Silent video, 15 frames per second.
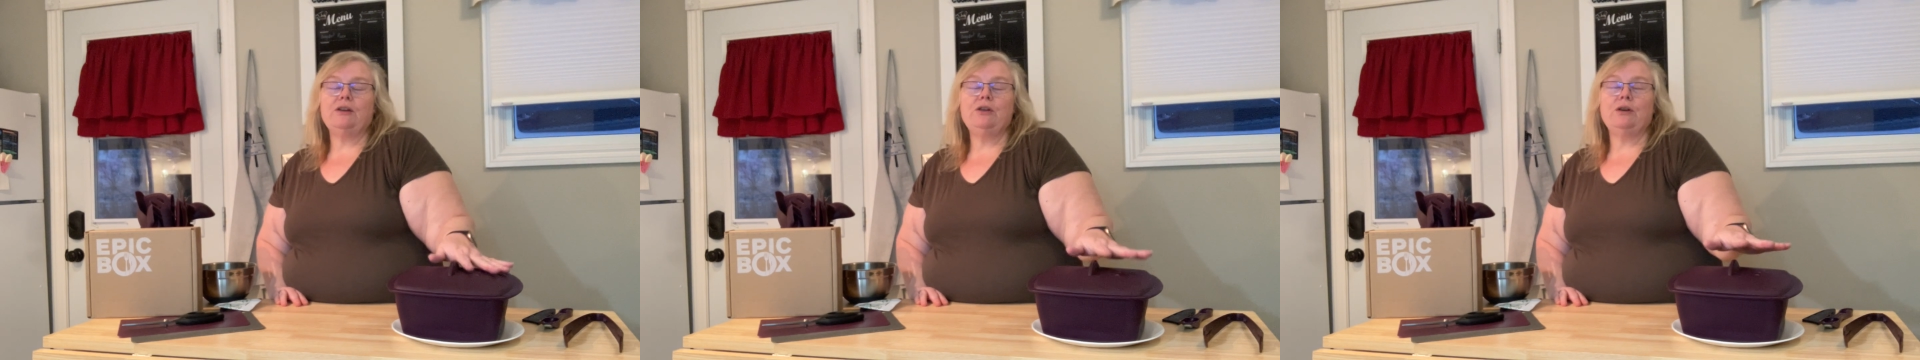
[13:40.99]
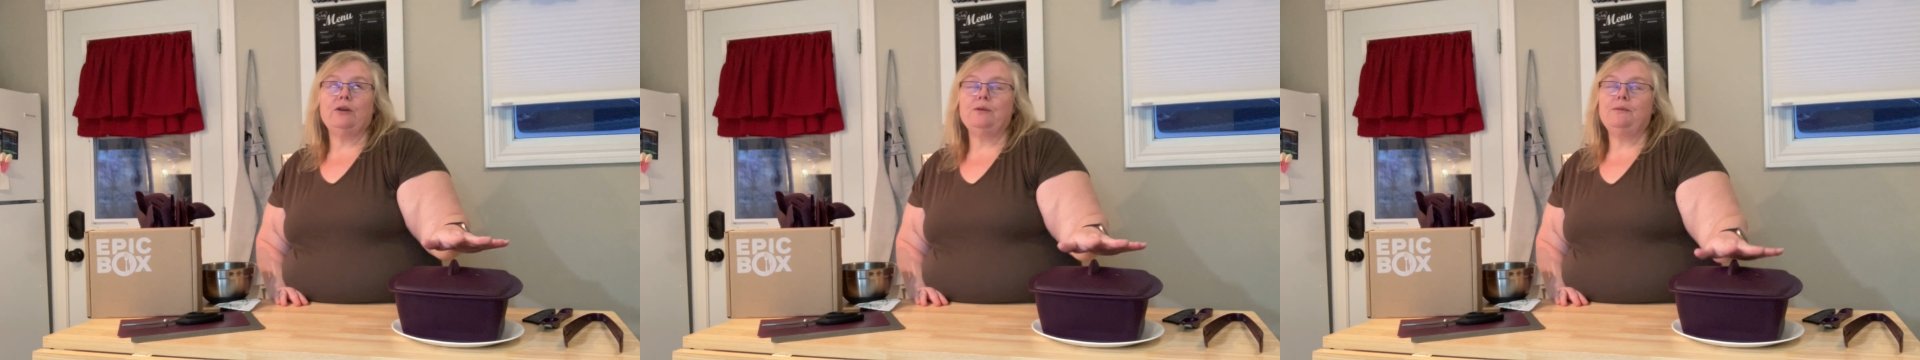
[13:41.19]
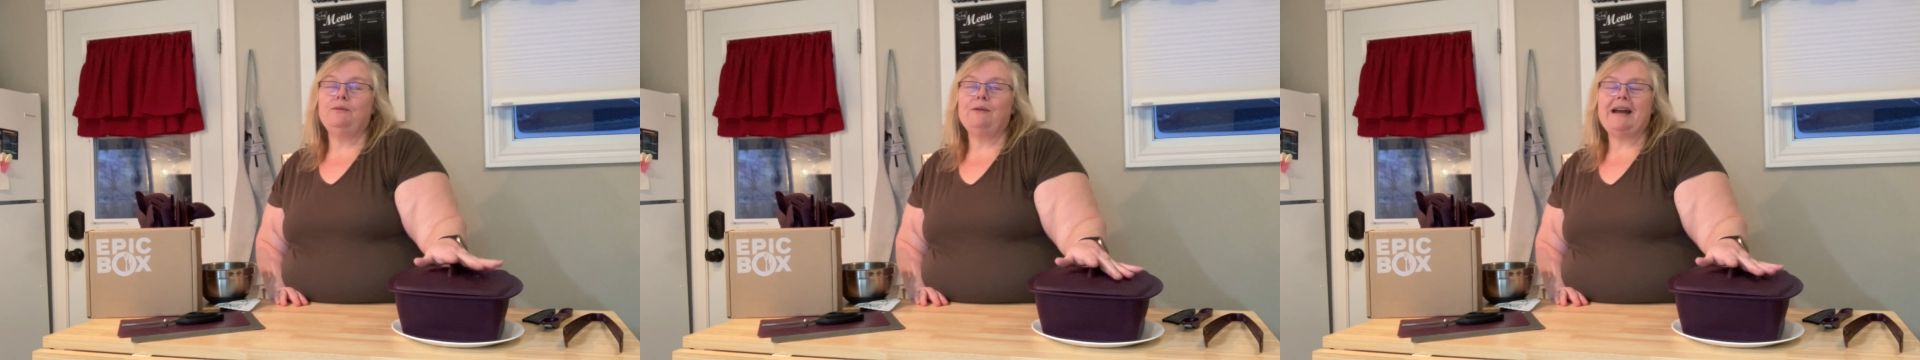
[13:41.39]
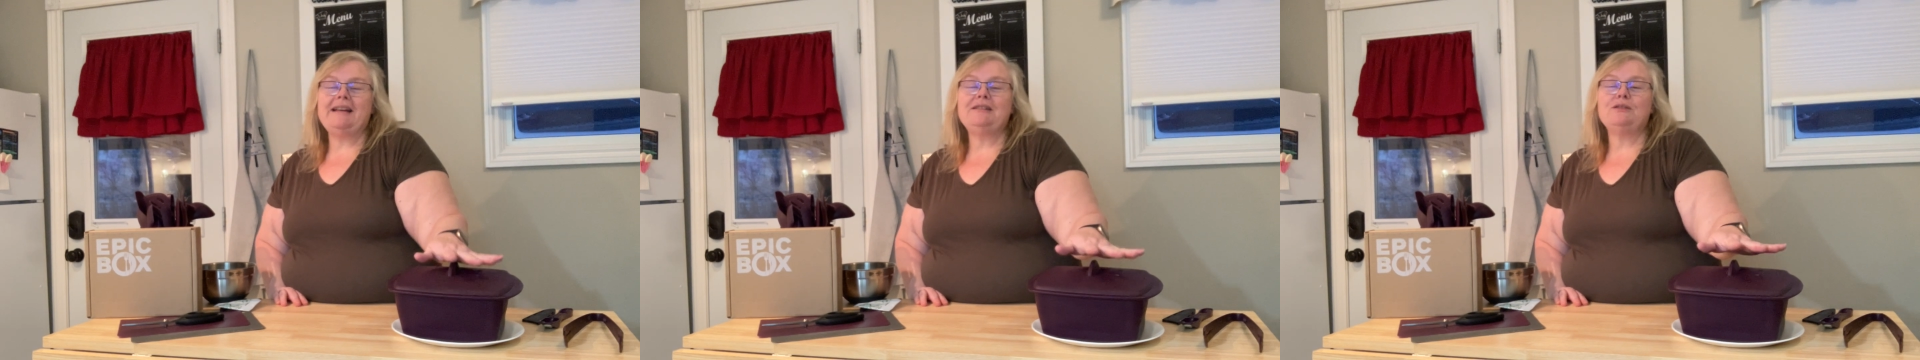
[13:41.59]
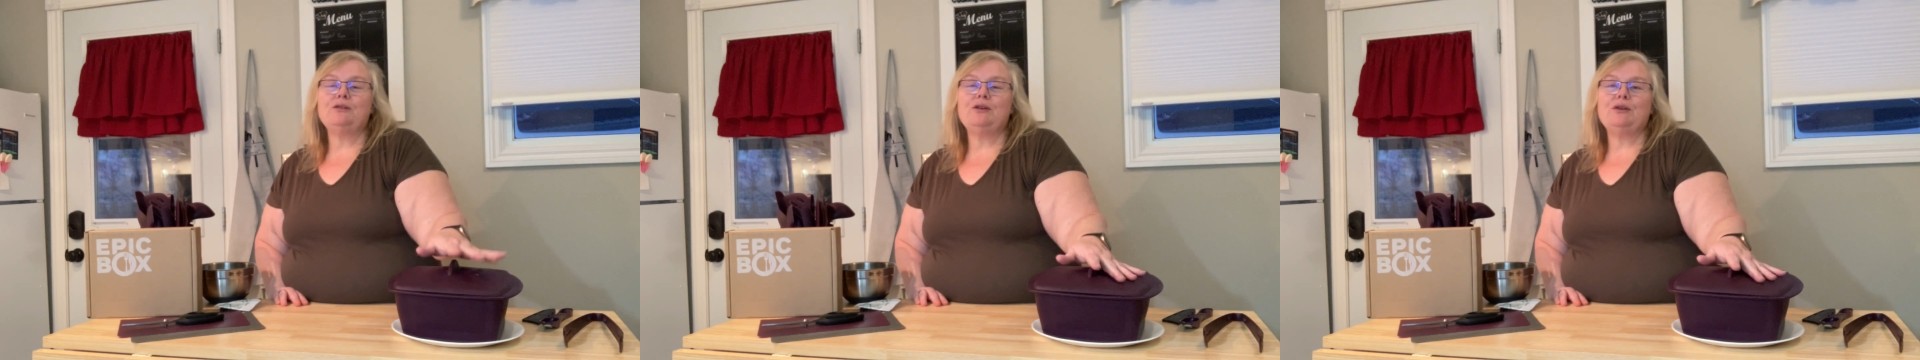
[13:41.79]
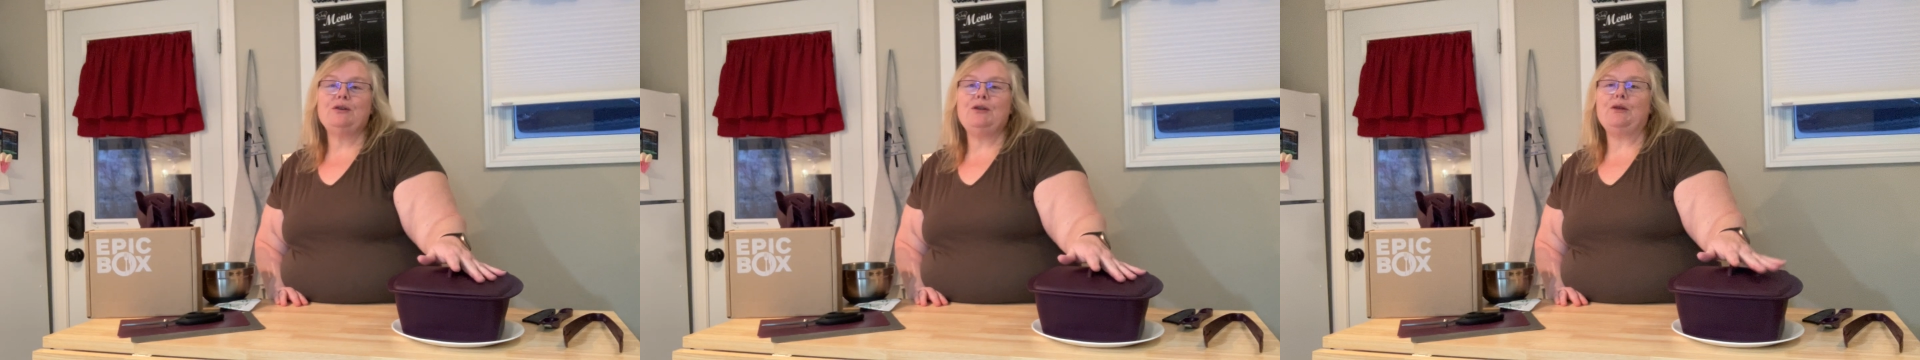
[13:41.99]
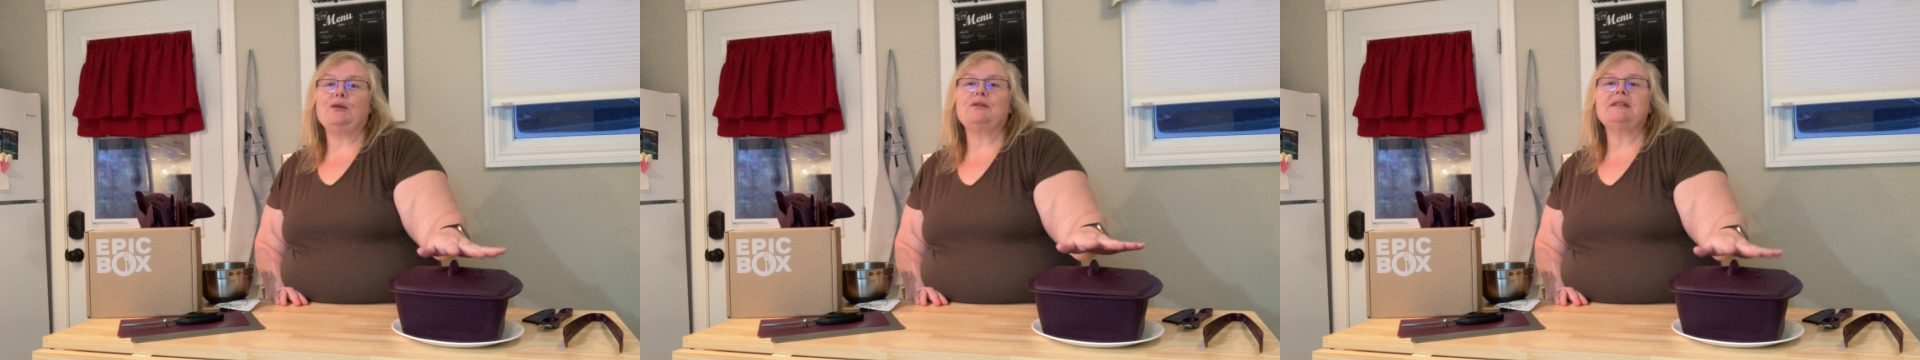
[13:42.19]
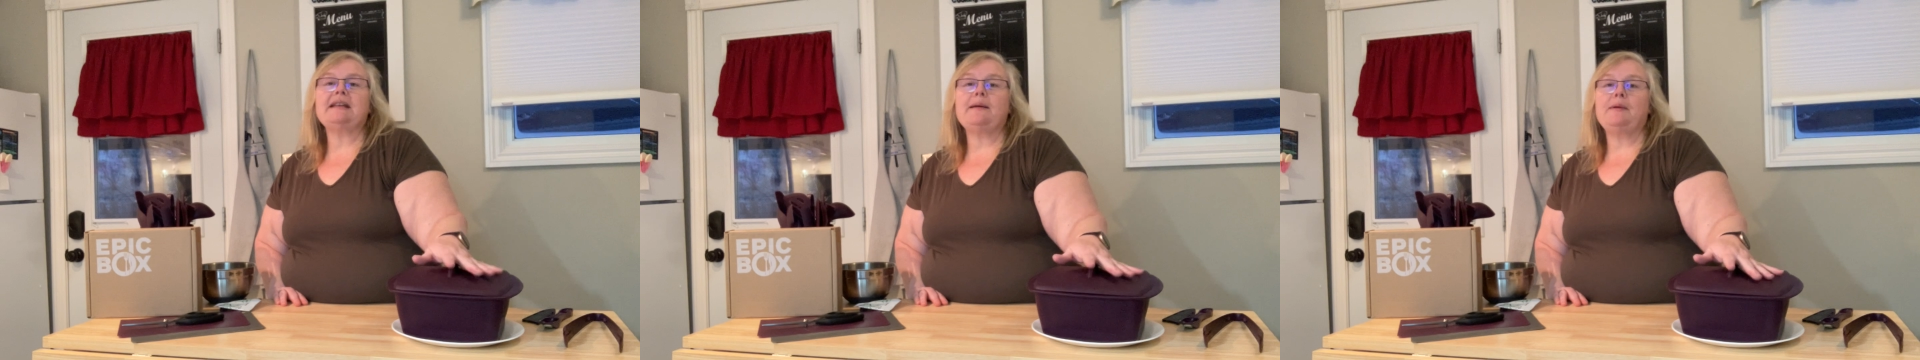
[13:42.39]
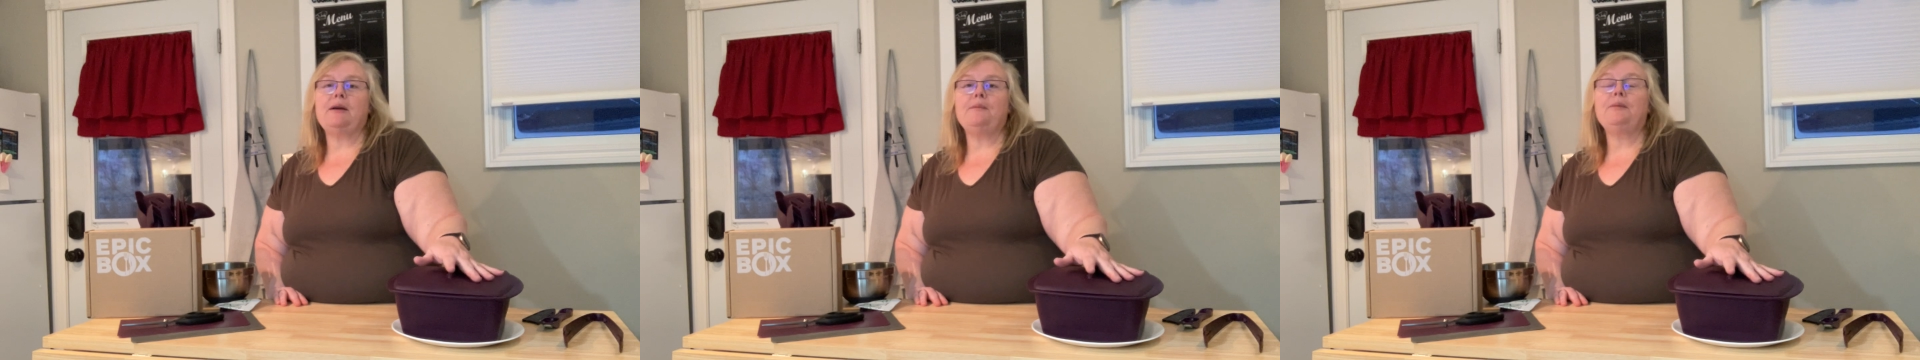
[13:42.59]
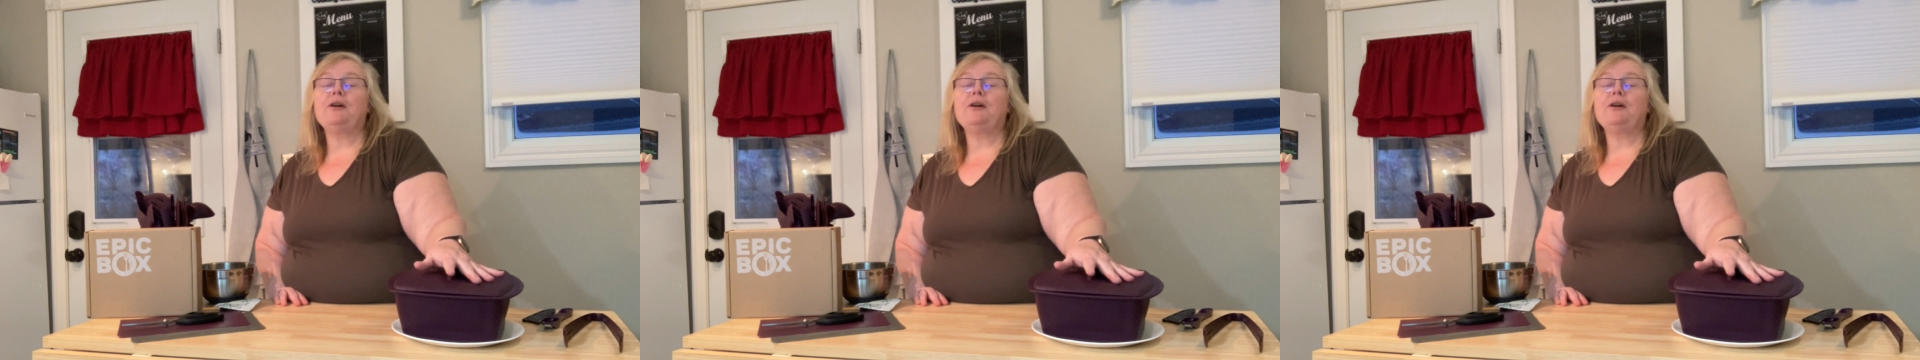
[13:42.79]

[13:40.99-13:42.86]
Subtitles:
Your rice or your noodles come out